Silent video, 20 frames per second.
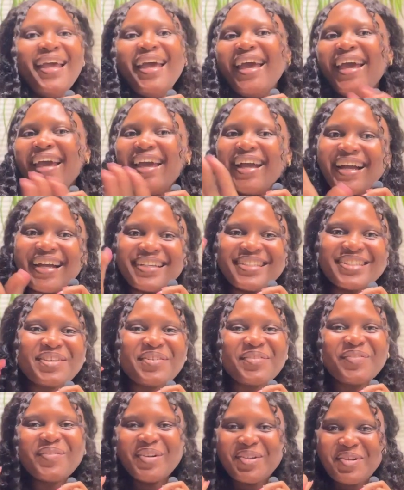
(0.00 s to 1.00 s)
Hey guys,
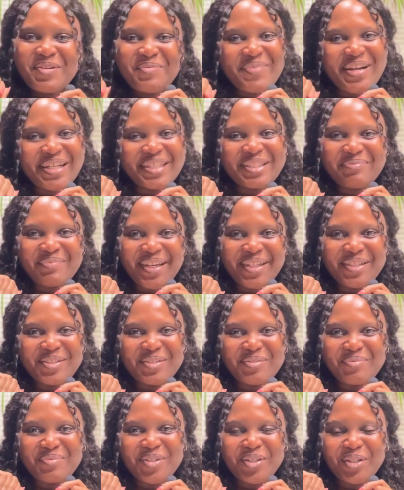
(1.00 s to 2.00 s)
welcome back to my
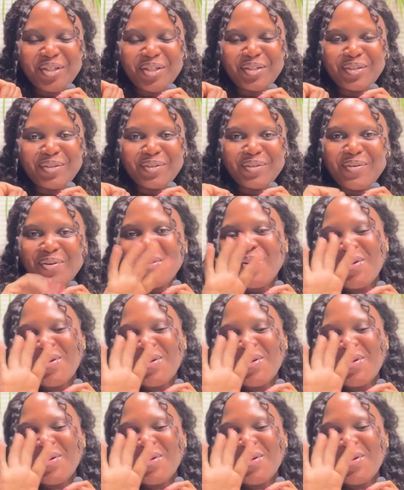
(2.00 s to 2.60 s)
YouTube channel.